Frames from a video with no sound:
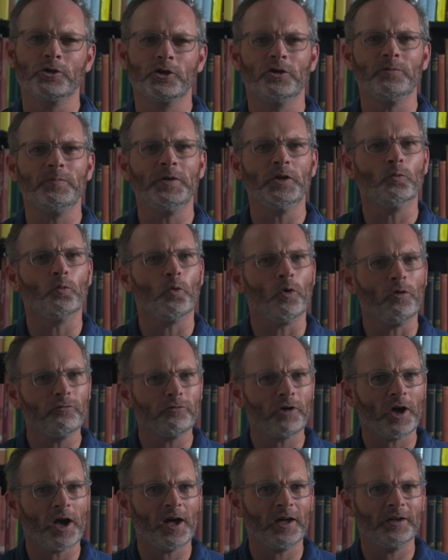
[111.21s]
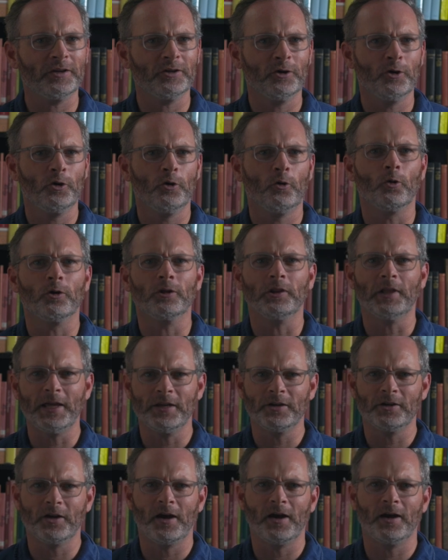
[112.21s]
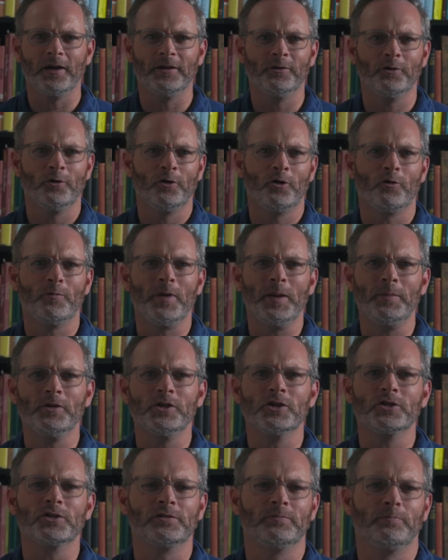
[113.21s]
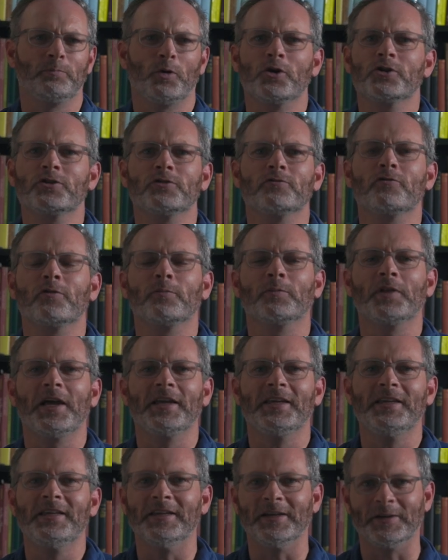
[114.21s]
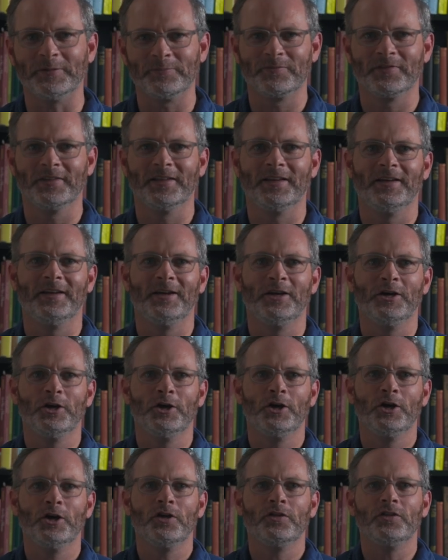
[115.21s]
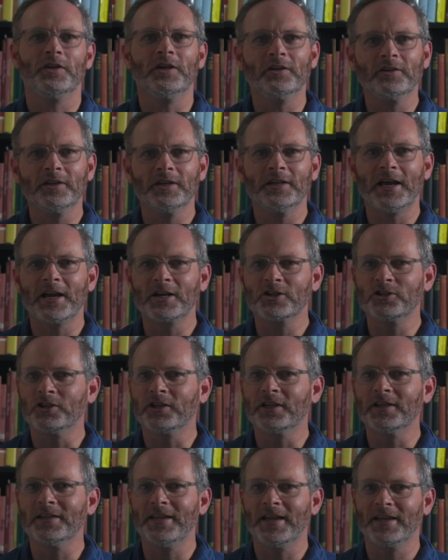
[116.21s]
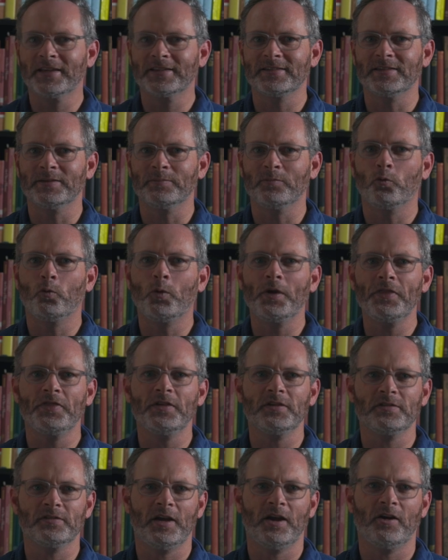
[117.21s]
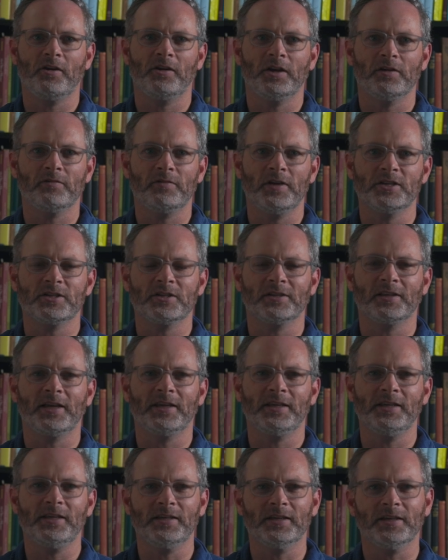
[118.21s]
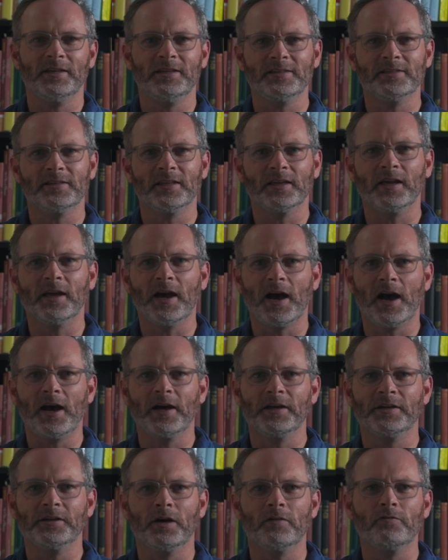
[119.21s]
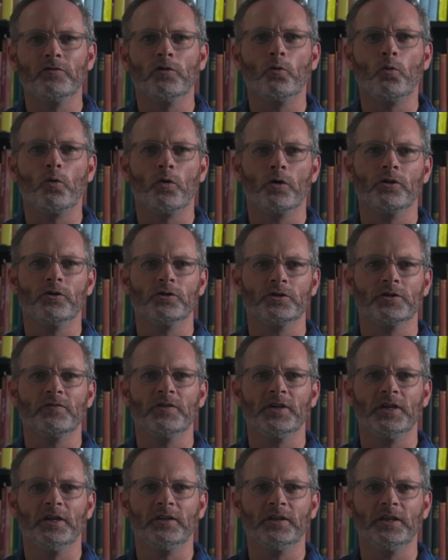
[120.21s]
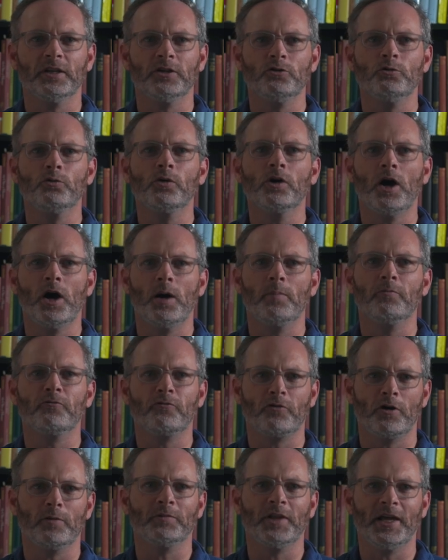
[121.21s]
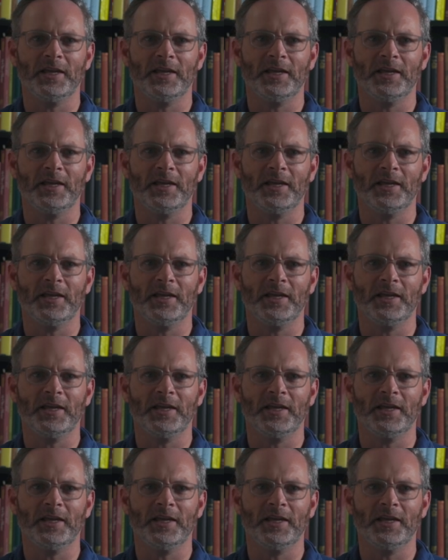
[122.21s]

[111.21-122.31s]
which could mean wolf god or light god or maybe just person from Lycia. The Iliad actually connects him with this area of ancient Lycia. He's the god of the warriors of the Iliad who come from